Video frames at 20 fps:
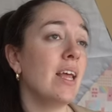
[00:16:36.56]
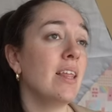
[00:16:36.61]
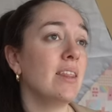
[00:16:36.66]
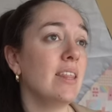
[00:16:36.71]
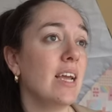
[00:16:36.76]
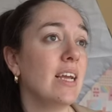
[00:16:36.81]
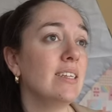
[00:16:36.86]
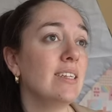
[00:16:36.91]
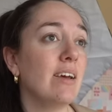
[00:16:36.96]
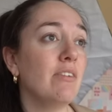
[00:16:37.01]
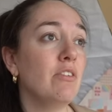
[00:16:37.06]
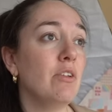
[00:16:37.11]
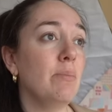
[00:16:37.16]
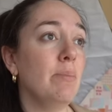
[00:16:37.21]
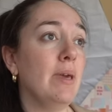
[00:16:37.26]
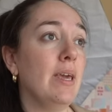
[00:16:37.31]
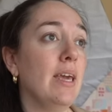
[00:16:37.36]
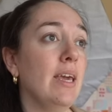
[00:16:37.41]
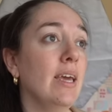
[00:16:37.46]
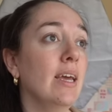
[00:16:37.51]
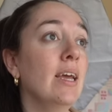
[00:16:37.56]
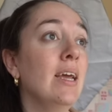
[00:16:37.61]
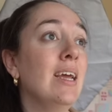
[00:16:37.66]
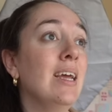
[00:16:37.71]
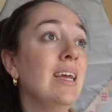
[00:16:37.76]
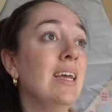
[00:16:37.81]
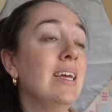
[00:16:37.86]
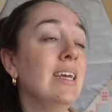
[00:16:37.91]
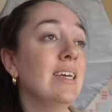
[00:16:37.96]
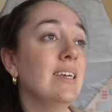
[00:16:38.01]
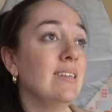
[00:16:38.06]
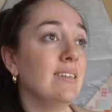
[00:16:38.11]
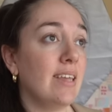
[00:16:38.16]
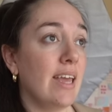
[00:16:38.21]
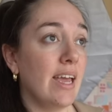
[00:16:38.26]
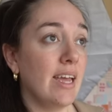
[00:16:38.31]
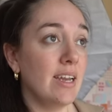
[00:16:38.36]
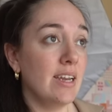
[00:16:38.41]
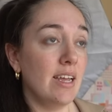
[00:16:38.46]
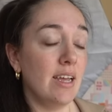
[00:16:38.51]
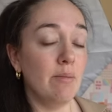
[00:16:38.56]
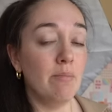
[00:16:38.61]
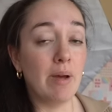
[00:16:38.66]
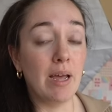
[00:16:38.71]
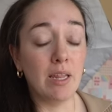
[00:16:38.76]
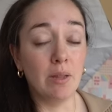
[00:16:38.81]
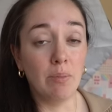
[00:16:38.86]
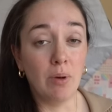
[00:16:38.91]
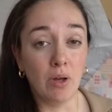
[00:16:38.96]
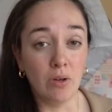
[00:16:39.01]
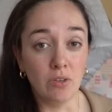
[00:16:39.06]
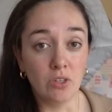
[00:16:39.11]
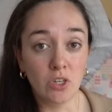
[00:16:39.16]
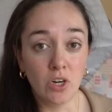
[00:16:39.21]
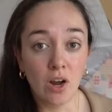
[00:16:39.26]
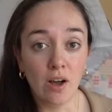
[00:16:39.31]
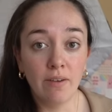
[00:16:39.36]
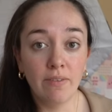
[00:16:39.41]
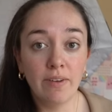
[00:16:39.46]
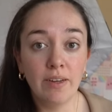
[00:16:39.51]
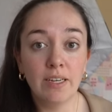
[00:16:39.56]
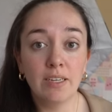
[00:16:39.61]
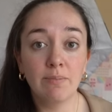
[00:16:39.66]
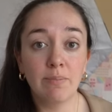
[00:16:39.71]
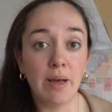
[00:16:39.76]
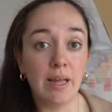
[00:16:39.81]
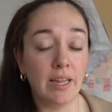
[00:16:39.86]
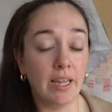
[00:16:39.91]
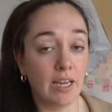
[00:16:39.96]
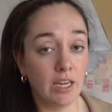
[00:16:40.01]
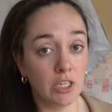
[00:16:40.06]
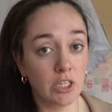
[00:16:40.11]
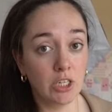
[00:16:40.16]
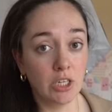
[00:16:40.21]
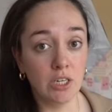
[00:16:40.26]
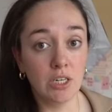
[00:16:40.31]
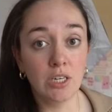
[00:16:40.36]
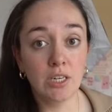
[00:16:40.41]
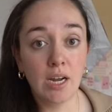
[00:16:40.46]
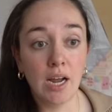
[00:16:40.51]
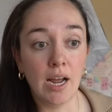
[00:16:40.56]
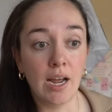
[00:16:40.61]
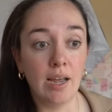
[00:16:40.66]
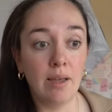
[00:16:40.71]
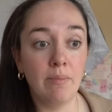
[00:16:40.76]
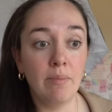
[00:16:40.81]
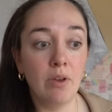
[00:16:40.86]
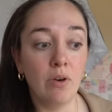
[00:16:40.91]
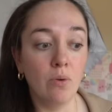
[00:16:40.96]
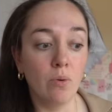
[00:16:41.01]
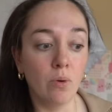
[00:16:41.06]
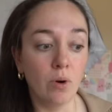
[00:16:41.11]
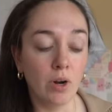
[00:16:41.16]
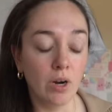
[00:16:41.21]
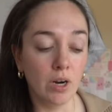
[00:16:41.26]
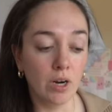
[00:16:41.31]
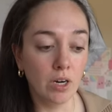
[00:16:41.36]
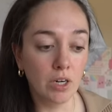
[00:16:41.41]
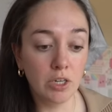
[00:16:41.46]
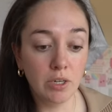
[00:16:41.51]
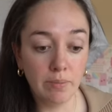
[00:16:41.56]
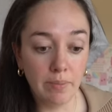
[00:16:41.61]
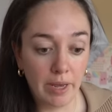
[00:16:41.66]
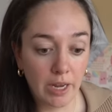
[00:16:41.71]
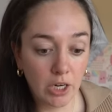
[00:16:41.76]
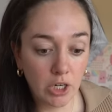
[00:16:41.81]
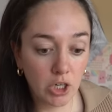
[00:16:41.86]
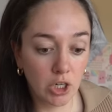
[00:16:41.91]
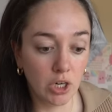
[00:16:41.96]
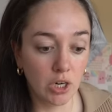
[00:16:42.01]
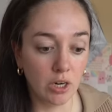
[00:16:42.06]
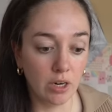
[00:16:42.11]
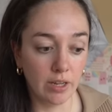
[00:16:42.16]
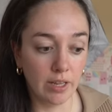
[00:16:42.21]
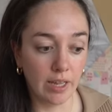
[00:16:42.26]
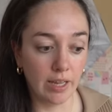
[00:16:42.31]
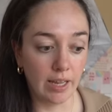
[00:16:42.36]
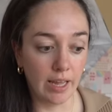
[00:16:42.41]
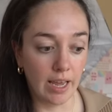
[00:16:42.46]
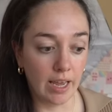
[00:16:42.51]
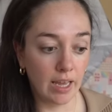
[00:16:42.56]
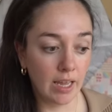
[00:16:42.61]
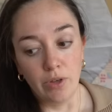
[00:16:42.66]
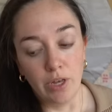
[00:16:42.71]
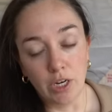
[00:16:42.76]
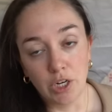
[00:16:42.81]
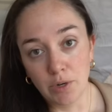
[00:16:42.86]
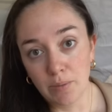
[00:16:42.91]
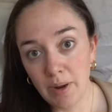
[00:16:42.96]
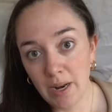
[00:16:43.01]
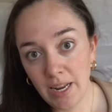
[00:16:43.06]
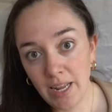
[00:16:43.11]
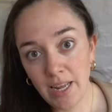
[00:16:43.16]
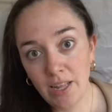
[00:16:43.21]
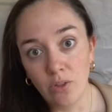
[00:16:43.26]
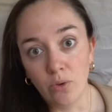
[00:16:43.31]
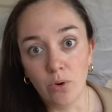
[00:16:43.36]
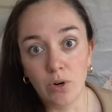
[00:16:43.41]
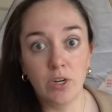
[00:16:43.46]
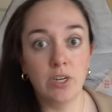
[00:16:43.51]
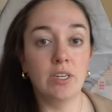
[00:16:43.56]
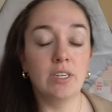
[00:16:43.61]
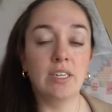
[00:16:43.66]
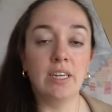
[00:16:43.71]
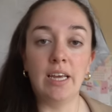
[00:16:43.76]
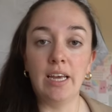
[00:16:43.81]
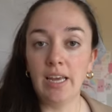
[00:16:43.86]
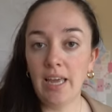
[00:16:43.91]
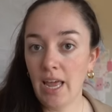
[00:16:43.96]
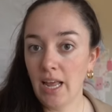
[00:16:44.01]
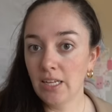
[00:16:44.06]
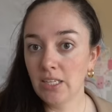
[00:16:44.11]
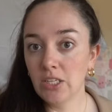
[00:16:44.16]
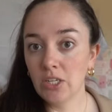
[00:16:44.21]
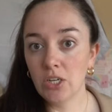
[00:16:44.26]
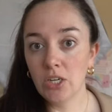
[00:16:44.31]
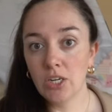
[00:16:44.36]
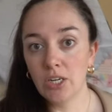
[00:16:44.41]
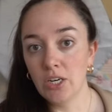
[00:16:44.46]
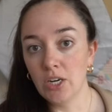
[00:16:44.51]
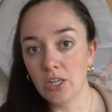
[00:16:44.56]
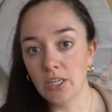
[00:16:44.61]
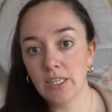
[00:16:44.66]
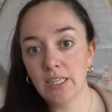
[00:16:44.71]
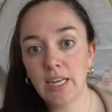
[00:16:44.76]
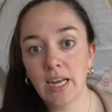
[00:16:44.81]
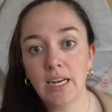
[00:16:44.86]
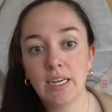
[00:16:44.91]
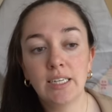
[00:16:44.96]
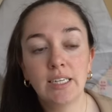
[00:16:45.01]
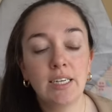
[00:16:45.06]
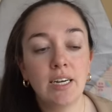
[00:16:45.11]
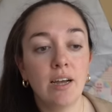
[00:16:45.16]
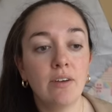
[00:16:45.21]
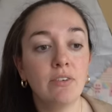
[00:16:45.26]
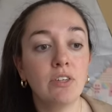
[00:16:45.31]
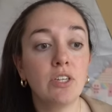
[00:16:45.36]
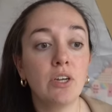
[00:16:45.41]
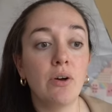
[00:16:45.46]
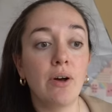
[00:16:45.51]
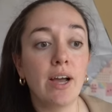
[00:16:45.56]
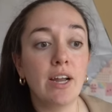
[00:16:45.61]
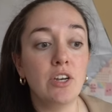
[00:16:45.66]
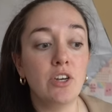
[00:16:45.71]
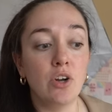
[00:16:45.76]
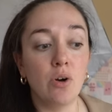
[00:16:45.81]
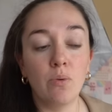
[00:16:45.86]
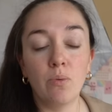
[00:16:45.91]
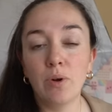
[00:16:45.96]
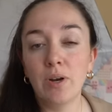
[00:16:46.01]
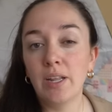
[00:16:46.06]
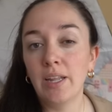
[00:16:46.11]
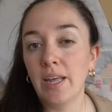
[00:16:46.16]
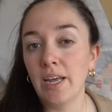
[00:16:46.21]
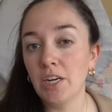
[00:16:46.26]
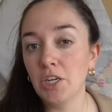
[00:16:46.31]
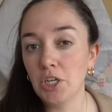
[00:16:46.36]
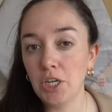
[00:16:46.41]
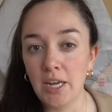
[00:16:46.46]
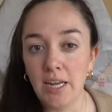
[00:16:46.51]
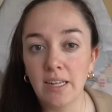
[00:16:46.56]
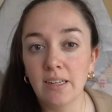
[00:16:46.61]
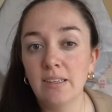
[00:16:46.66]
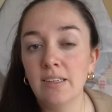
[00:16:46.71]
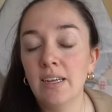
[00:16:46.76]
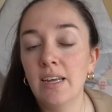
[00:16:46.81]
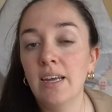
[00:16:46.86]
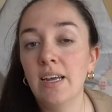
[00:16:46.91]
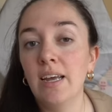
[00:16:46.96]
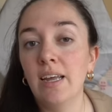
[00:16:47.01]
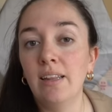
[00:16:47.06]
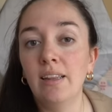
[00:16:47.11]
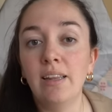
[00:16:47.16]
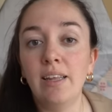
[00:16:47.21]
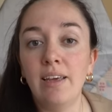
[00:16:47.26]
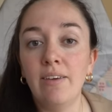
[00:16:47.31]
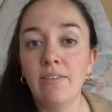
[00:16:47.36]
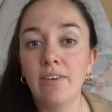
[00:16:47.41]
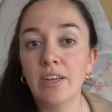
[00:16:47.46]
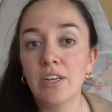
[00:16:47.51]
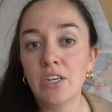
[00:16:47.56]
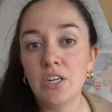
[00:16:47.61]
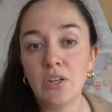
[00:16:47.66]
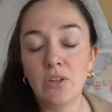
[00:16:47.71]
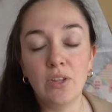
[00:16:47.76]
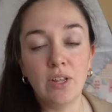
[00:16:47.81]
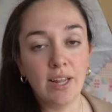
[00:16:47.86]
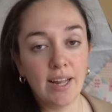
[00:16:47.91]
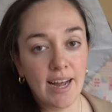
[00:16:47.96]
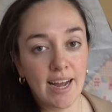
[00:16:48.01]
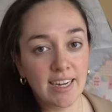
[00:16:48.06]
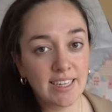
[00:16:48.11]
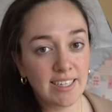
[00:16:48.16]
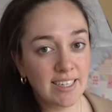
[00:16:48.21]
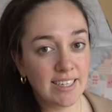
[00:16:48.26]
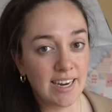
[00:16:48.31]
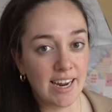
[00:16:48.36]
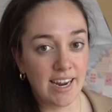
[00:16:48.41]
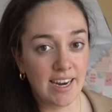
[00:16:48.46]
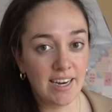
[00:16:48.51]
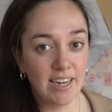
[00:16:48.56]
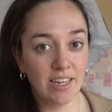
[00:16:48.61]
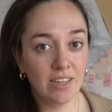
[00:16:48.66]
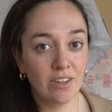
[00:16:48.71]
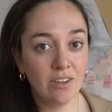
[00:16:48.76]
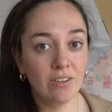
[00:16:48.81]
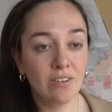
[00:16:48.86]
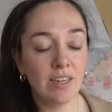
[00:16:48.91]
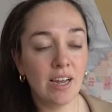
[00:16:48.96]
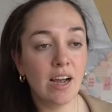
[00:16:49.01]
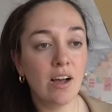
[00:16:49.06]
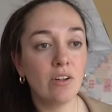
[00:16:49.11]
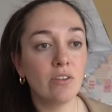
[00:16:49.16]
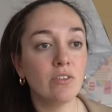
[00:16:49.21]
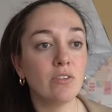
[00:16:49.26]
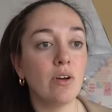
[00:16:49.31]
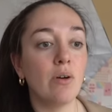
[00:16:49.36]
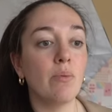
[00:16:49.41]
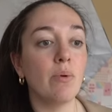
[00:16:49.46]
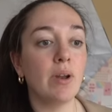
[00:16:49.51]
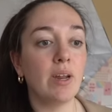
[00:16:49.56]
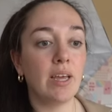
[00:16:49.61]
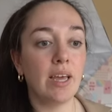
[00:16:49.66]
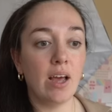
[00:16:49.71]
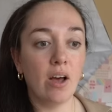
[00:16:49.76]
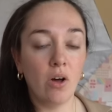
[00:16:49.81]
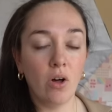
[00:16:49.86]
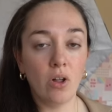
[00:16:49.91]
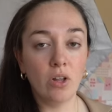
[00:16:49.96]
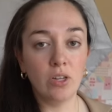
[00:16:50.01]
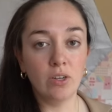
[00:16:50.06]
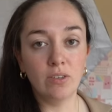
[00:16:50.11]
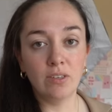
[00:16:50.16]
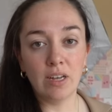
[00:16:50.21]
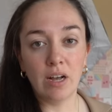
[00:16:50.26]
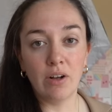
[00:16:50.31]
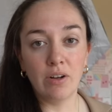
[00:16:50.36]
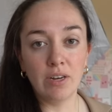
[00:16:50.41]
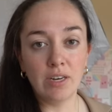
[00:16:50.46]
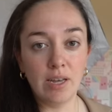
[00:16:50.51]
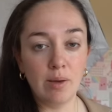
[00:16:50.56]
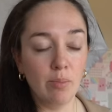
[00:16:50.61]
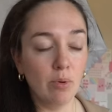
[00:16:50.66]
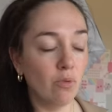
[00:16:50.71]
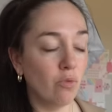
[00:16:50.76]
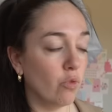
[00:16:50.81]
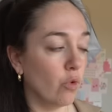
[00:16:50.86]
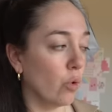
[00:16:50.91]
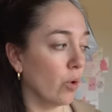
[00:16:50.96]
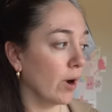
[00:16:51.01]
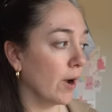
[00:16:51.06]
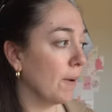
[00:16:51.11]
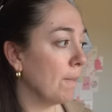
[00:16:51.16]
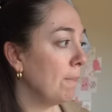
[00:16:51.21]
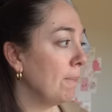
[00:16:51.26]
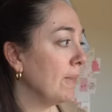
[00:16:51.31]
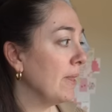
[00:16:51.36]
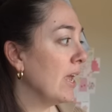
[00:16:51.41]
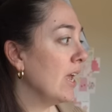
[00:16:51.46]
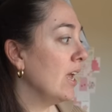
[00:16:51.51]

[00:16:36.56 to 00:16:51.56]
things have to be scanned in by the post office by like a certain time in order to make sure that like you get your money and the order doesn't get canceled and all this kind of stuff. So I don't want to like chance it and leave it to the last day to get those out. So I want to get all those out a day before.